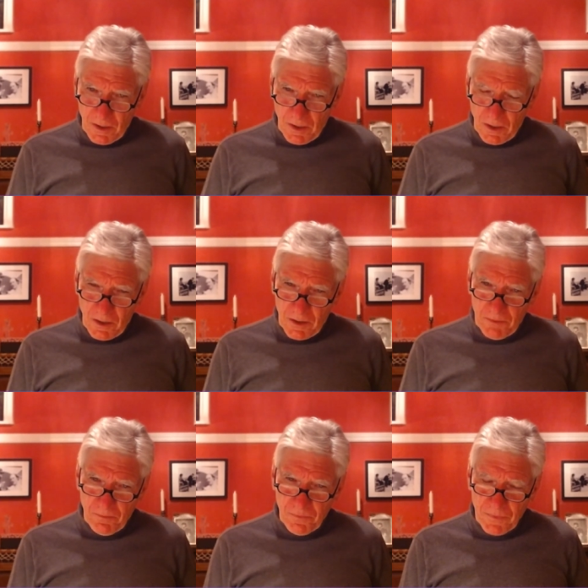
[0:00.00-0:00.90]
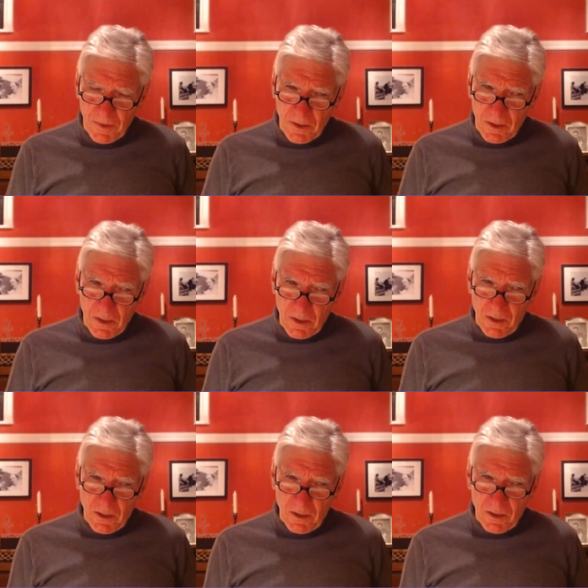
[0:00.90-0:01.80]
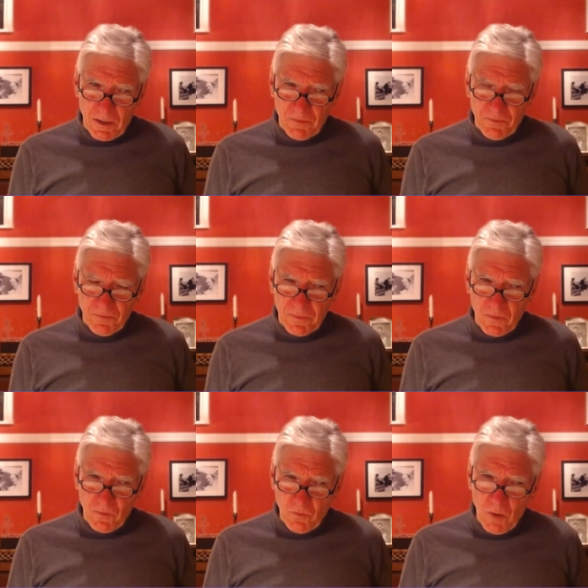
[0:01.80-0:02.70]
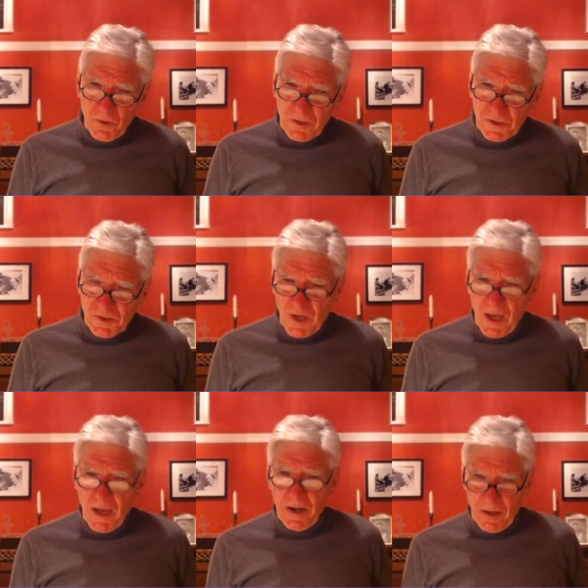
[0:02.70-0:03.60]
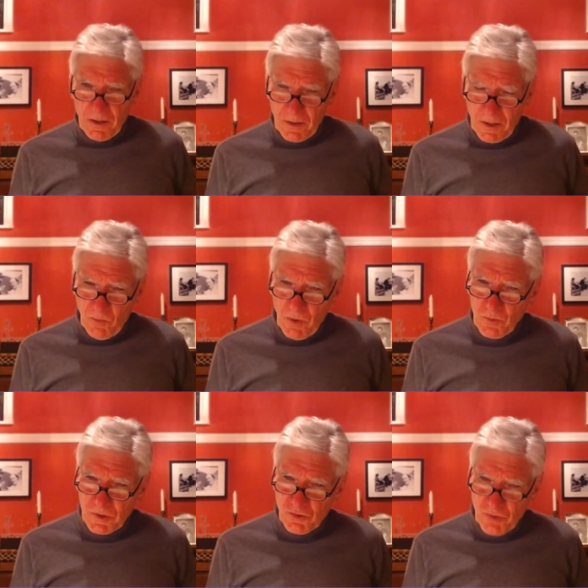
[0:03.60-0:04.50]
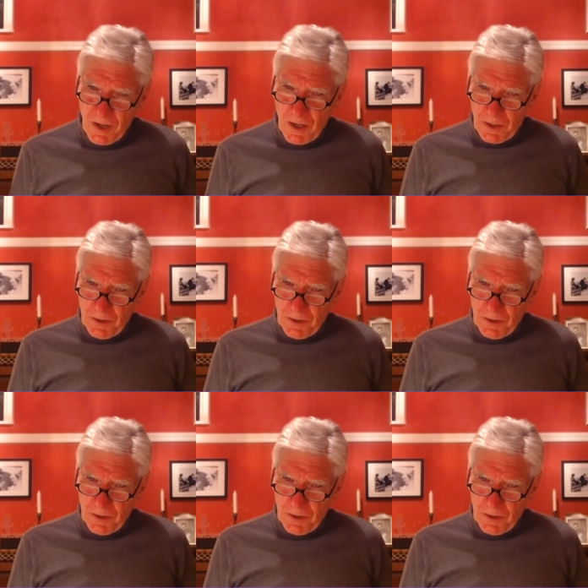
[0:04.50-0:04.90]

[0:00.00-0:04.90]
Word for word: Um, uh, what we desire and what we dread.